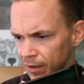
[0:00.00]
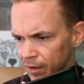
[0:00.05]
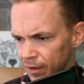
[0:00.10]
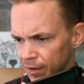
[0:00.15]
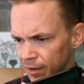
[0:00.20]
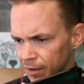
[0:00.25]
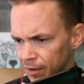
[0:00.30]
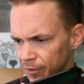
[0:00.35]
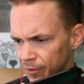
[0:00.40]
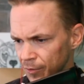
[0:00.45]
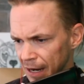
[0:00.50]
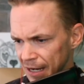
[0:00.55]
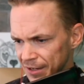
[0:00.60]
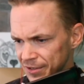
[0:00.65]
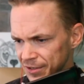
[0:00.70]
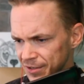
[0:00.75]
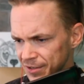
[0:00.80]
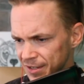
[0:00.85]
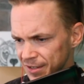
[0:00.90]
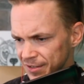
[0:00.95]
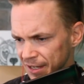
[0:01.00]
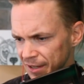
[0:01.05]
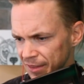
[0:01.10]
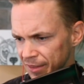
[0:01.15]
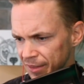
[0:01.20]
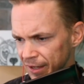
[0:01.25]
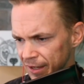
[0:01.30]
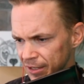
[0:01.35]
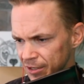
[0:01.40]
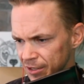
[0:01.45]
Thrashing says, I
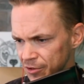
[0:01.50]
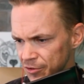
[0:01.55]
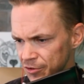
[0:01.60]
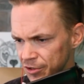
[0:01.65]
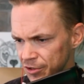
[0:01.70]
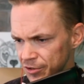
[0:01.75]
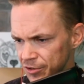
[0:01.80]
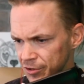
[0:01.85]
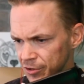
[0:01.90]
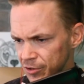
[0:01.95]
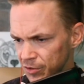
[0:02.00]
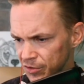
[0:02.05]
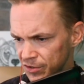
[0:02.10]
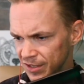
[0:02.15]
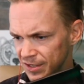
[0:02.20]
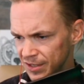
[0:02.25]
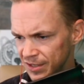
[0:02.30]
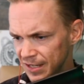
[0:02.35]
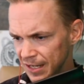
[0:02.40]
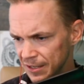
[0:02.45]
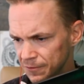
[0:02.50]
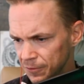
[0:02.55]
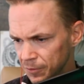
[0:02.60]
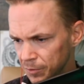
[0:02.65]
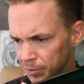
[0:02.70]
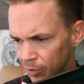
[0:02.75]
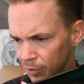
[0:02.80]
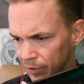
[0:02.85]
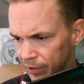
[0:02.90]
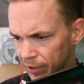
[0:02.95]
think you should do successful
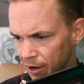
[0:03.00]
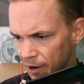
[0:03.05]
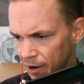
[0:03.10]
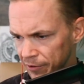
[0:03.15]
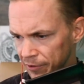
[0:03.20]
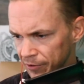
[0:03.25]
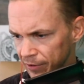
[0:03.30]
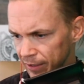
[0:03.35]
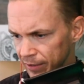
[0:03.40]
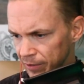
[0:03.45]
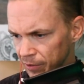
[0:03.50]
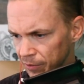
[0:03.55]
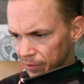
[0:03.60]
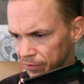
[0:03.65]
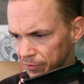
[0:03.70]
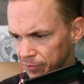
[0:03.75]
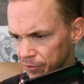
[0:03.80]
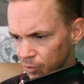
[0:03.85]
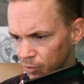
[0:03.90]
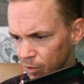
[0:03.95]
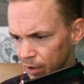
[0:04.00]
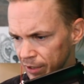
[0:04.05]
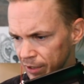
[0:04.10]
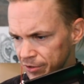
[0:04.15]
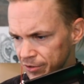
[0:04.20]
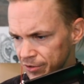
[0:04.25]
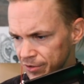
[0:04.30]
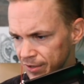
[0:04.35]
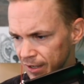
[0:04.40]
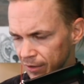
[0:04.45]
bully honor and go through 1 inch
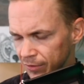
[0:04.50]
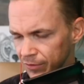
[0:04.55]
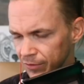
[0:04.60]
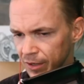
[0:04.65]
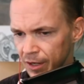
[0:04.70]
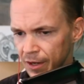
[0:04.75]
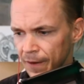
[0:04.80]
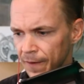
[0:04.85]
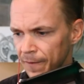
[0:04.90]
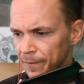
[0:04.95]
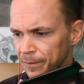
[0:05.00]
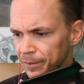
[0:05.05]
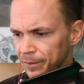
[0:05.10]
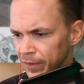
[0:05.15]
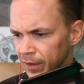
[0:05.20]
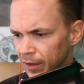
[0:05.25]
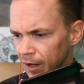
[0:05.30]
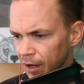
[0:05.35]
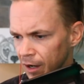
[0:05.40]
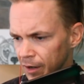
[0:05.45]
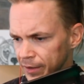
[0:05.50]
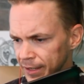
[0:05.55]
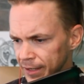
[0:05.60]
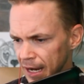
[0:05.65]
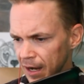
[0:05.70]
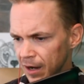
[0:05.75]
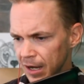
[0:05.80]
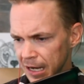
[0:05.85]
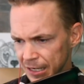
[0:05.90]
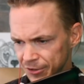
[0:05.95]
yourself. Yeah,
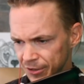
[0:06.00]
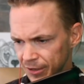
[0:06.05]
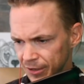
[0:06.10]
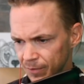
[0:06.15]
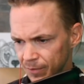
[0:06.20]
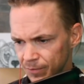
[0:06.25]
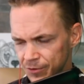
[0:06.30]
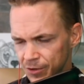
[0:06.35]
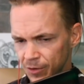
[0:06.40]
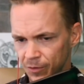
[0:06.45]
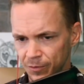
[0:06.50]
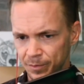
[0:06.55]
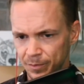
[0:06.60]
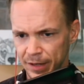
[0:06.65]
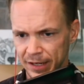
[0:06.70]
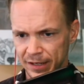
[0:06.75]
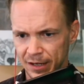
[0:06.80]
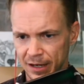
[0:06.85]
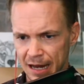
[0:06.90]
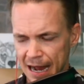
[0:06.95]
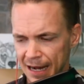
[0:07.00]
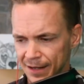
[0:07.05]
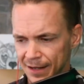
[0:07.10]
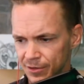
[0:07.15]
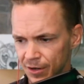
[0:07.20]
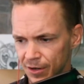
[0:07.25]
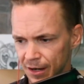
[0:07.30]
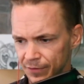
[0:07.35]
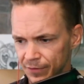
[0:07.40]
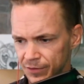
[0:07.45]
actually, so big hats
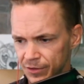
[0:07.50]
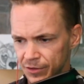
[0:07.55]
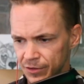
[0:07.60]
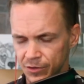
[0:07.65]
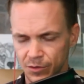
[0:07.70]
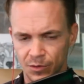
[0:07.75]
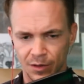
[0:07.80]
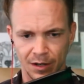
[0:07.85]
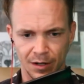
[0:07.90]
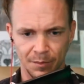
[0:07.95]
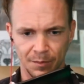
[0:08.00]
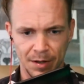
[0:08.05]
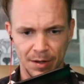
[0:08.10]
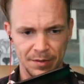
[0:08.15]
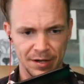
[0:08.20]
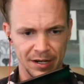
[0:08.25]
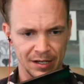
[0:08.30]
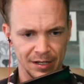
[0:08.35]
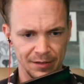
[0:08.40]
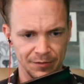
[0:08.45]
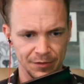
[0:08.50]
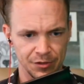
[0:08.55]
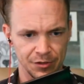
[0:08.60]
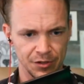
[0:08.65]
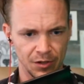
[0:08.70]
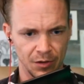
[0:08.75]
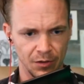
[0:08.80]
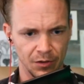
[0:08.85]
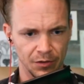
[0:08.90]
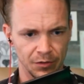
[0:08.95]
off to, maybe I can even
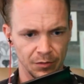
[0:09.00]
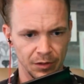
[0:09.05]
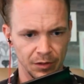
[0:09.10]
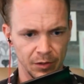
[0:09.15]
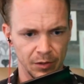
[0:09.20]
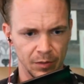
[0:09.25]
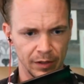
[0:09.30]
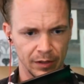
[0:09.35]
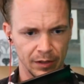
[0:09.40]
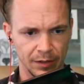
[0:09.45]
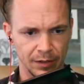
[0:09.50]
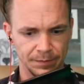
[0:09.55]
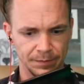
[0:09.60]
show this really quickly.